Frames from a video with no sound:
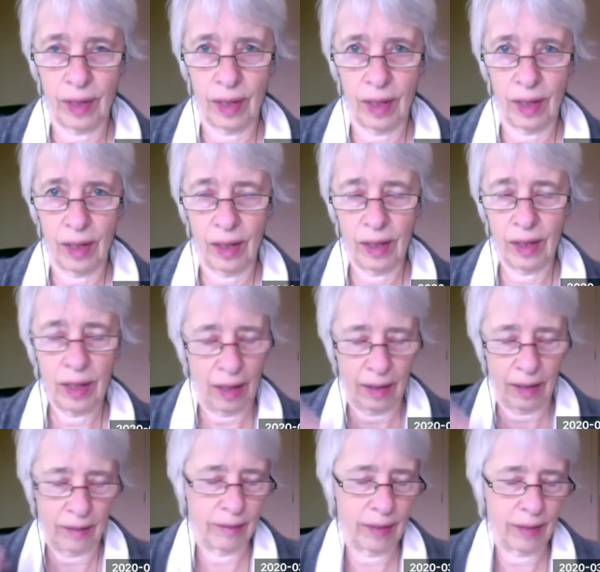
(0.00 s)
yeah,
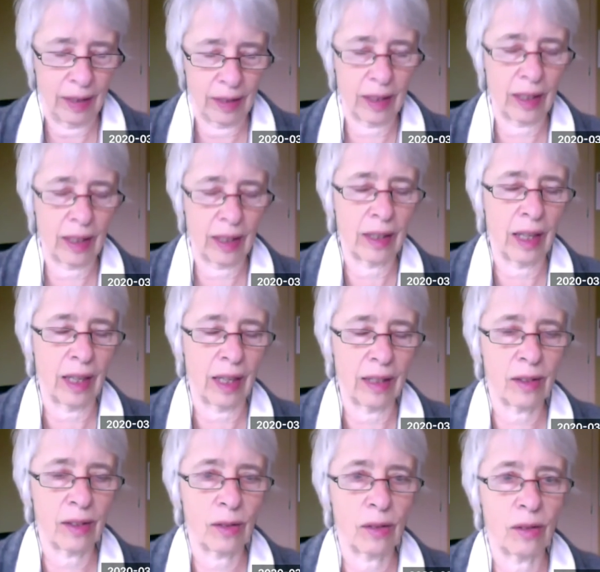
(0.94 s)
I think
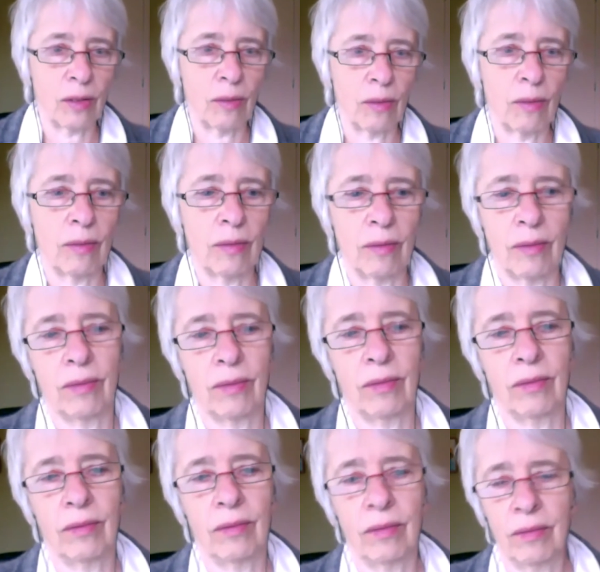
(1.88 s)
that's
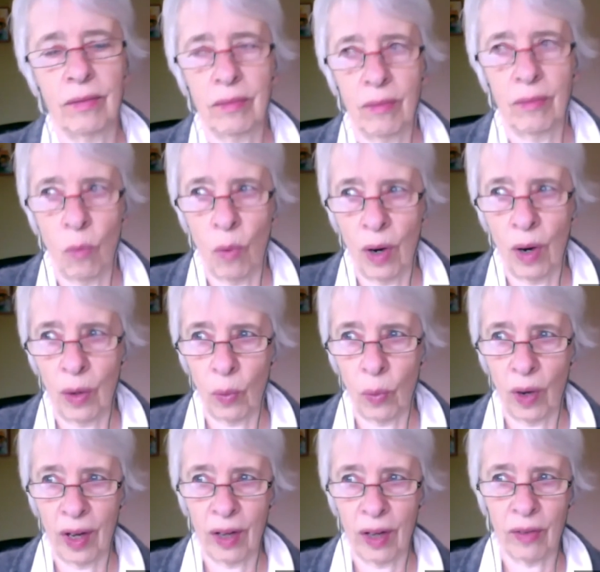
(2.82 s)
one
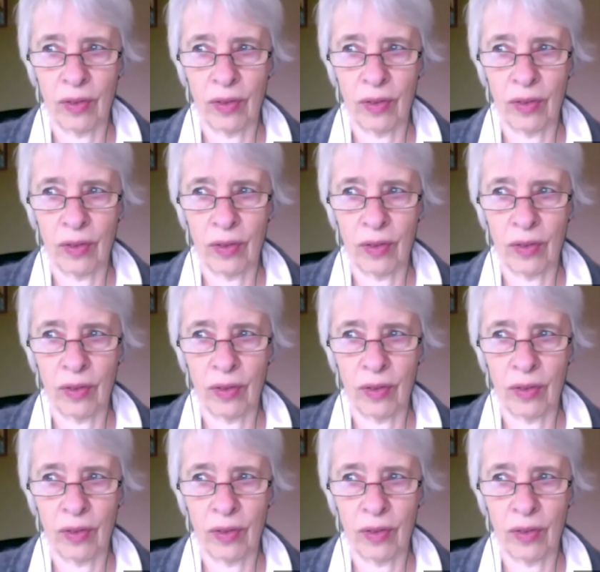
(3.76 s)
way of